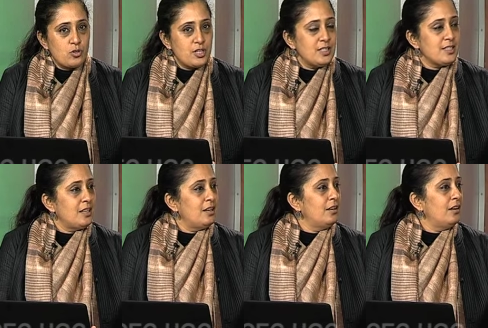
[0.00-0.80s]
folk tales
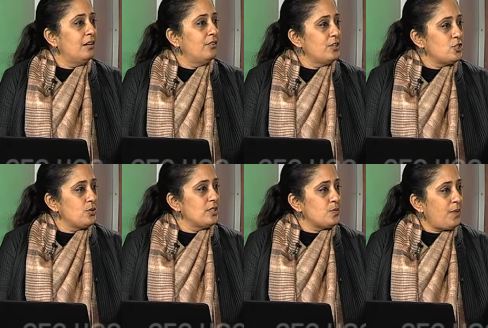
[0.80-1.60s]
in India,
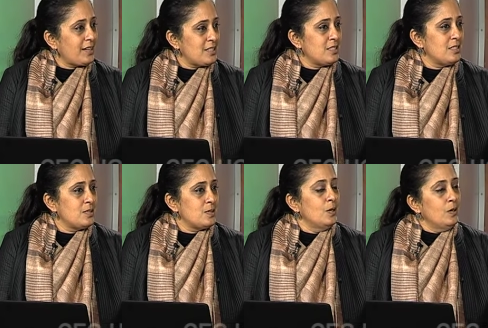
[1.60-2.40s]
rituals,
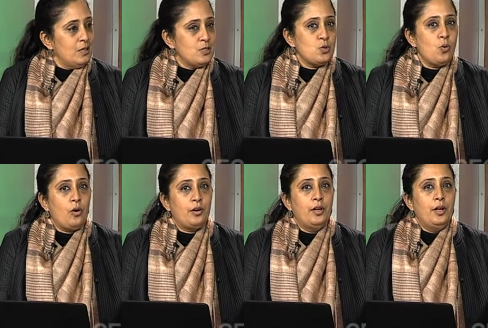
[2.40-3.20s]
practices, and so
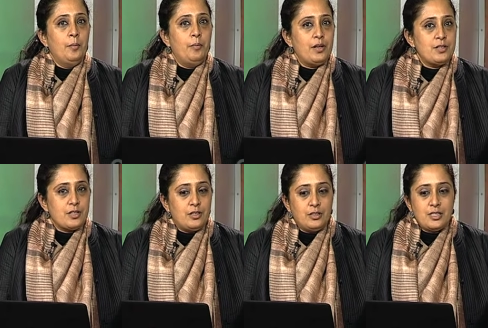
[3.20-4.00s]
on.
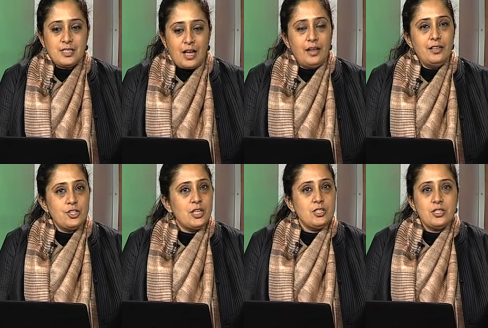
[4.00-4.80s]
But uh, the
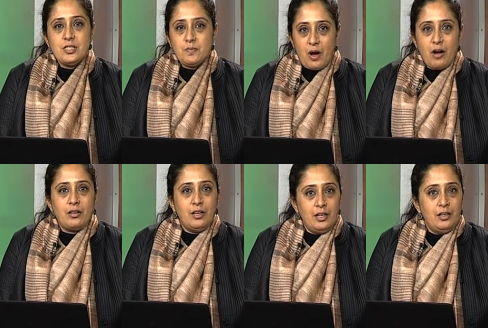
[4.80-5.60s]
style changes
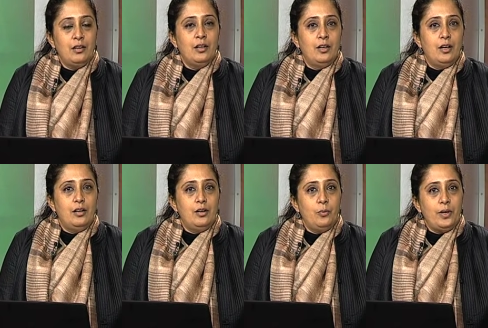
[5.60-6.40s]
markedly
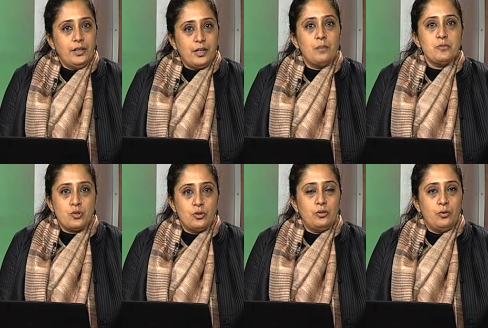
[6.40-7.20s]
uh, when it
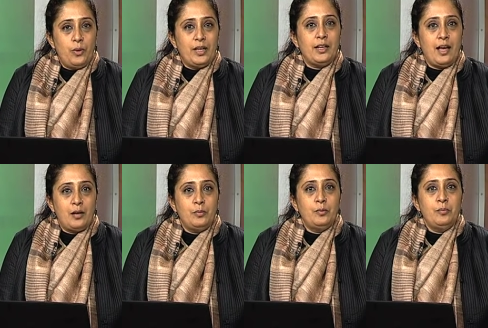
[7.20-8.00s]
comes to wedding
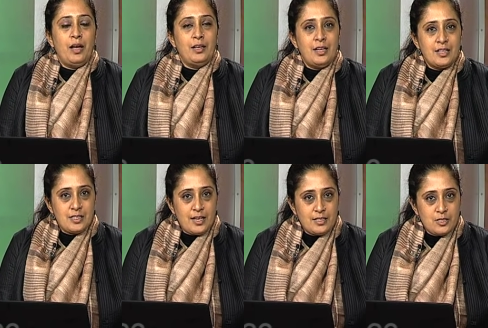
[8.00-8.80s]
album, and he
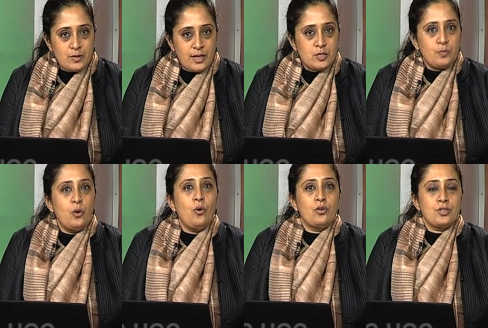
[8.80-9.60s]
ex
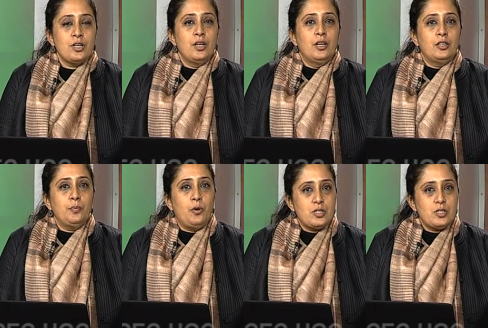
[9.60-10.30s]
explores the